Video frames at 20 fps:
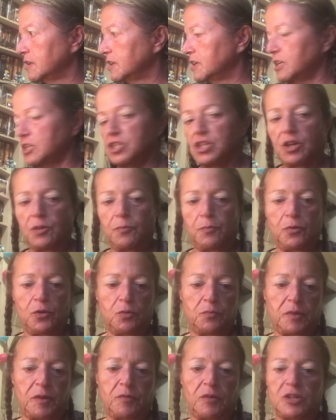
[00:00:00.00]
I should have pulled
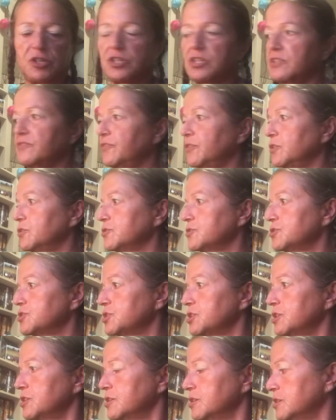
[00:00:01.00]
my brushes first.
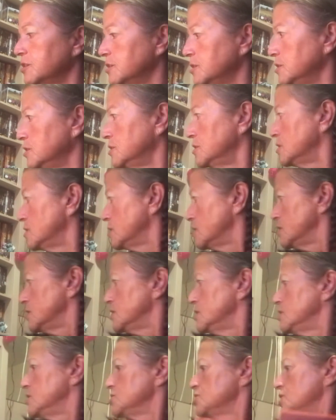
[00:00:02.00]

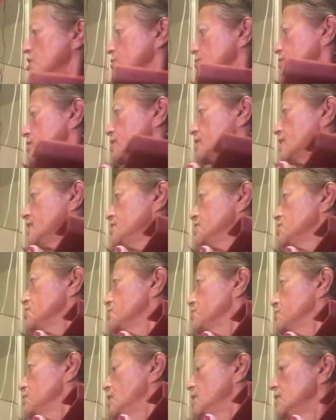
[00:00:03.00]
Generally I do.